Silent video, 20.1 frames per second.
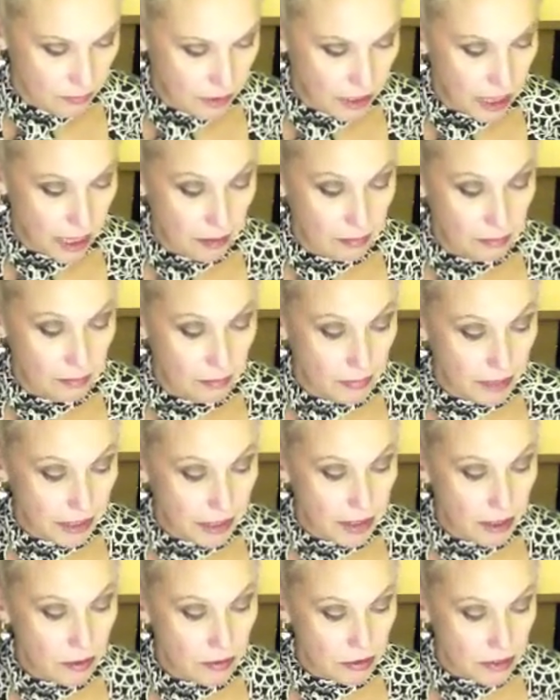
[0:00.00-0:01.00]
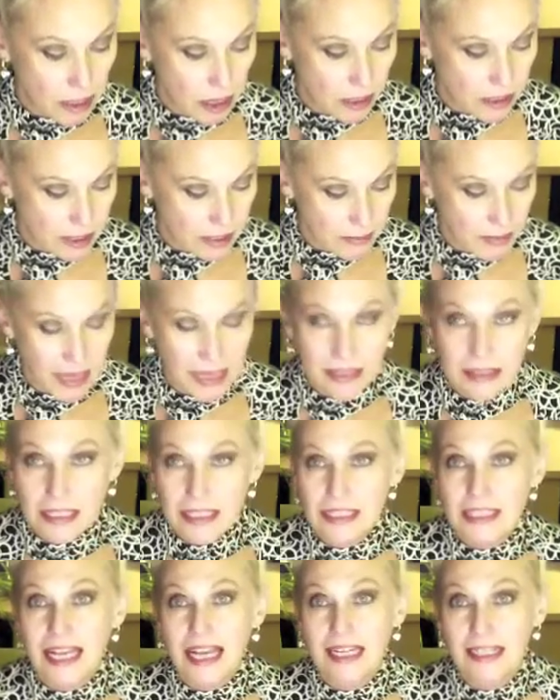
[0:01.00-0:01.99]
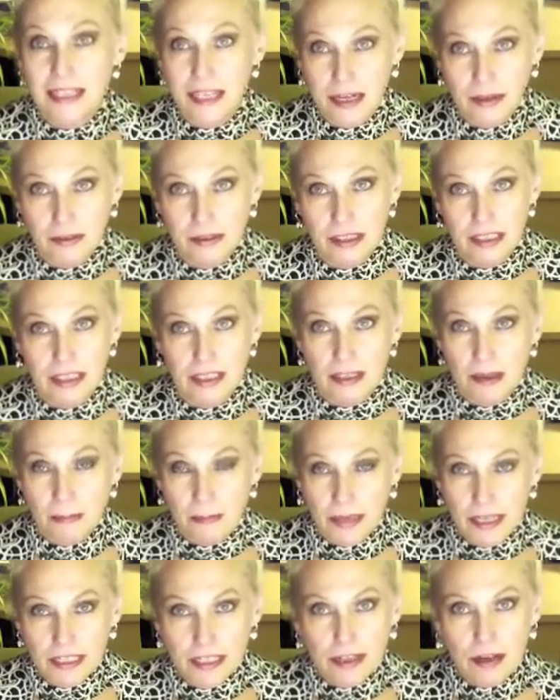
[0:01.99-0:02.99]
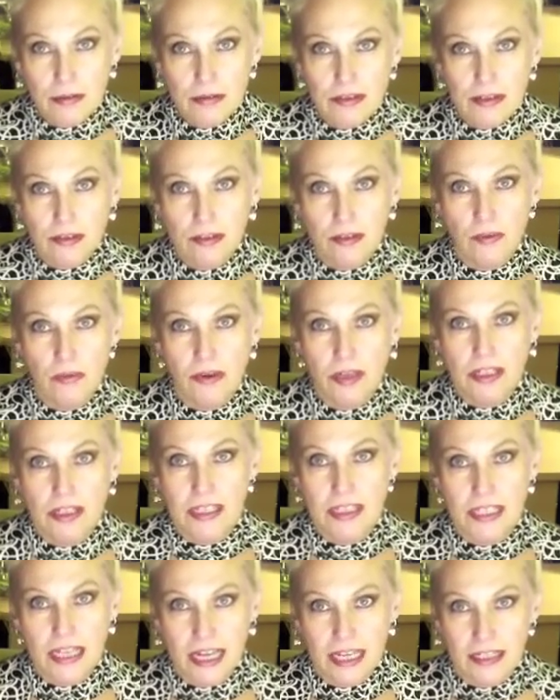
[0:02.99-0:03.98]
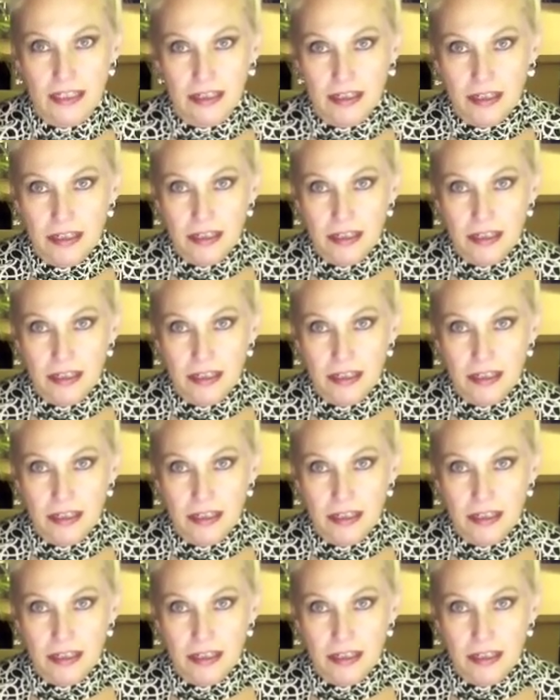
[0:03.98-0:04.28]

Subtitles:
Yeah, mid notes osmanthus and neroli. The mid notes are the ones that